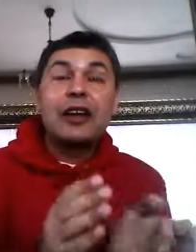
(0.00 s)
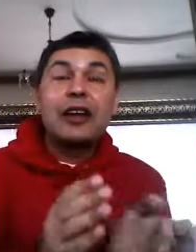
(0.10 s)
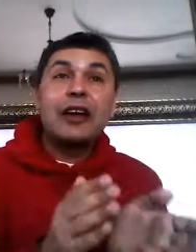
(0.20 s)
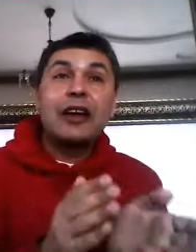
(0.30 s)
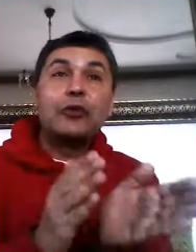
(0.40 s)

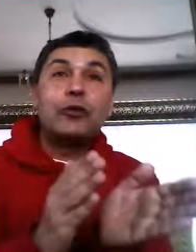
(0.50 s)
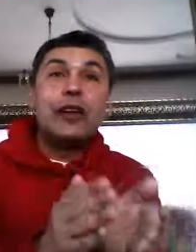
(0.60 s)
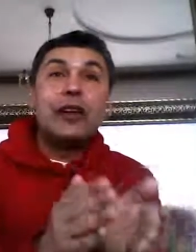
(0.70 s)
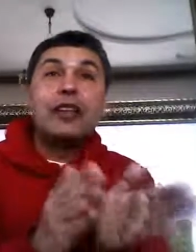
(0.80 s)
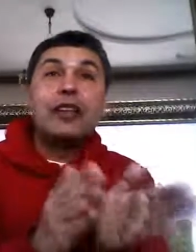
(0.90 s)
and when
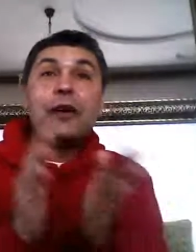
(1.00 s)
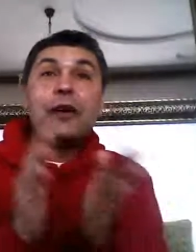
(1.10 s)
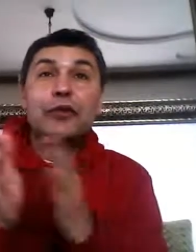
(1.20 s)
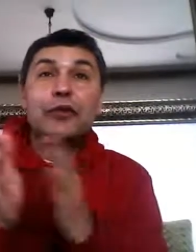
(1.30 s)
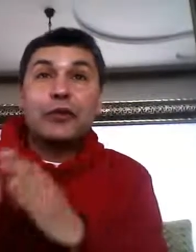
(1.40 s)
he
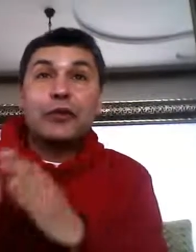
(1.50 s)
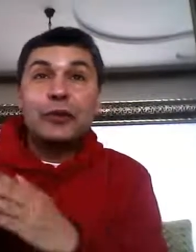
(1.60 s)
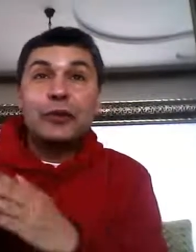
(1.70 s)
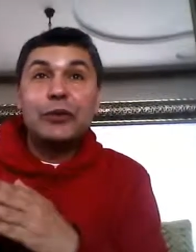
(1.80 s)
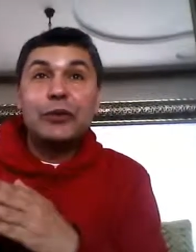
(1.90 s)
goes to
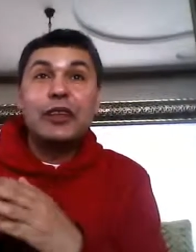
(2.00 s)
school,